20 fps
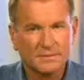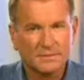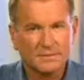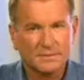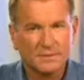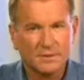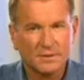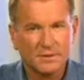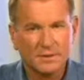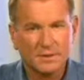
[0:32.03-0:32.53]

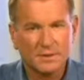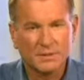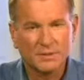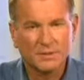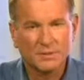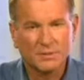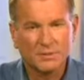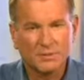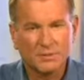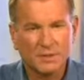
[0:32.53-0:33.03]
Very quick
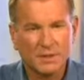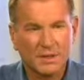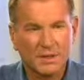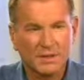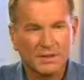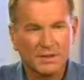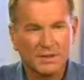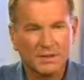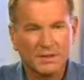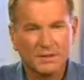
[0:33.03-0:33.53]
to
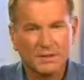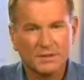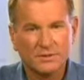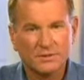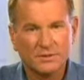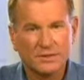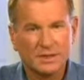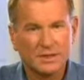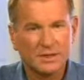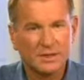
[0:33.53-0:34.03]
respond at an
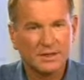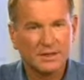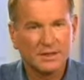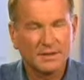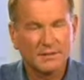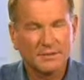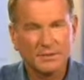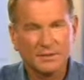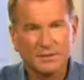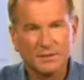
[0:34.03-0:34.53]
energetic
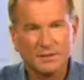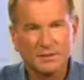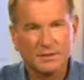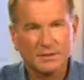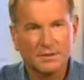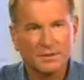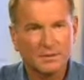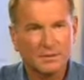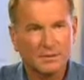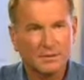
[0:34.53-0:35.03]
level,
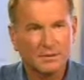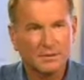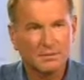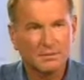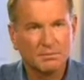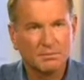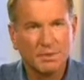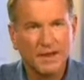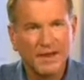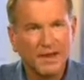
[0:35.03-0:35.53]
at a
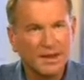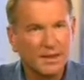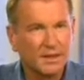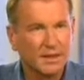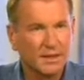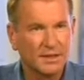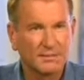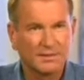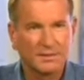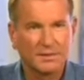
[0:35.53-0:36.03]
body
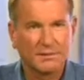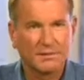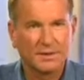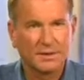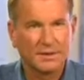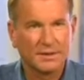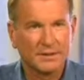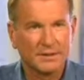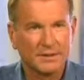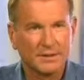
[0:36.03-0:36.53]
level,
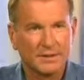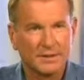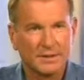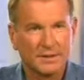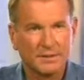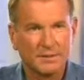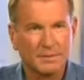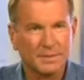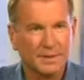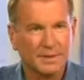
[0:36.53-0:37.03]
rather than
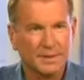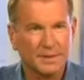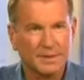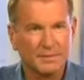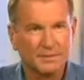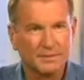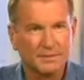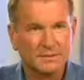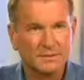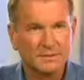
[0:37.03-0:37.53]
at a mental
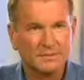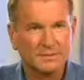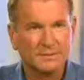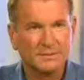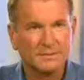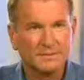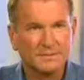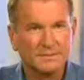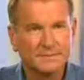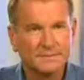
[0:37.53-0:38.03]
level.
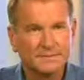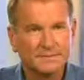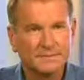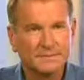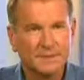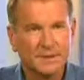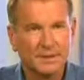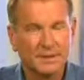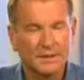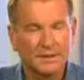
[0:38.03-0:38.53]

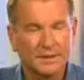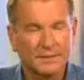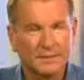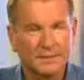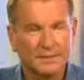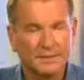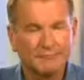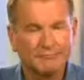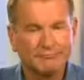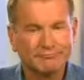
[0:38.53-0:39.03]

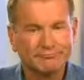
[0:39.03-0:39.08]
And